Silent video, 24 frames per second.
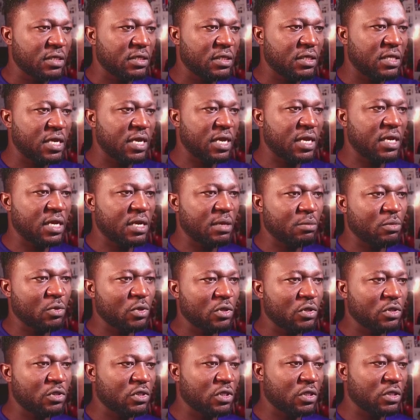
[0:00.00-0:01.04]
Then I'm going
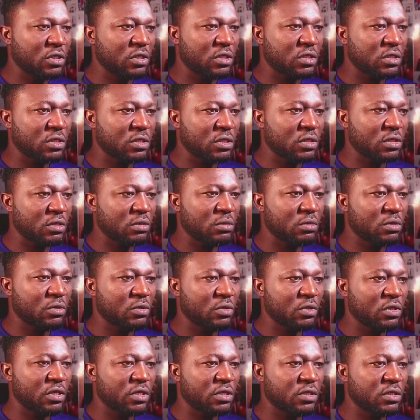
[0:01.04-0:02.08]
to just do
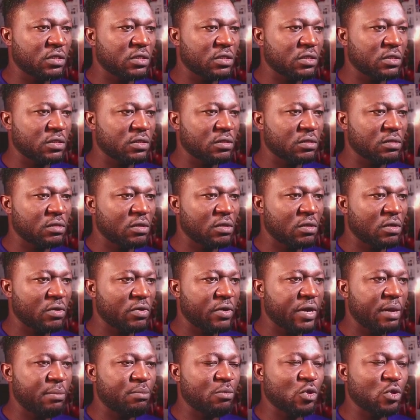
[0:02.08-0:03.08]
this, all right.